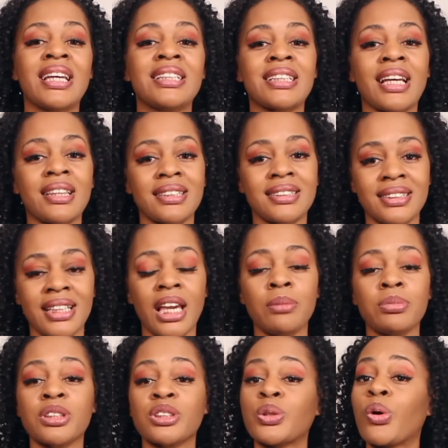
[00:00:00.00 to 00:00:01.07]
He's at the
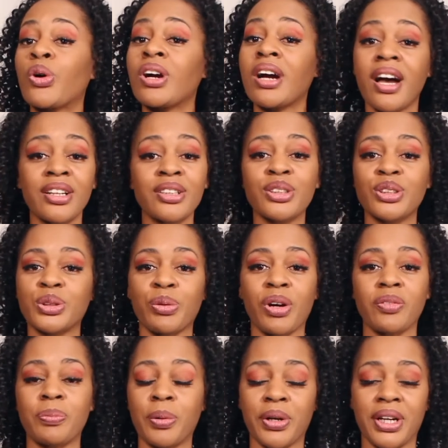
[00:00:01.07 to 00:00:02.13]
same to score under
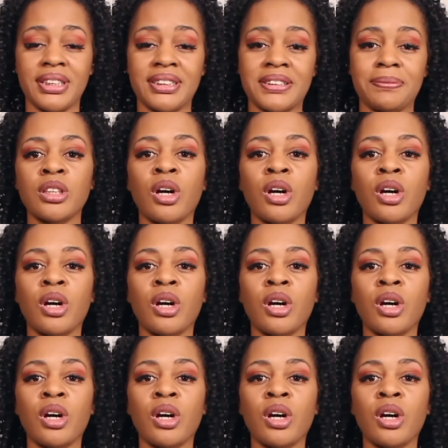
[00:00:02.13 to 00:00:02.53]
12 points.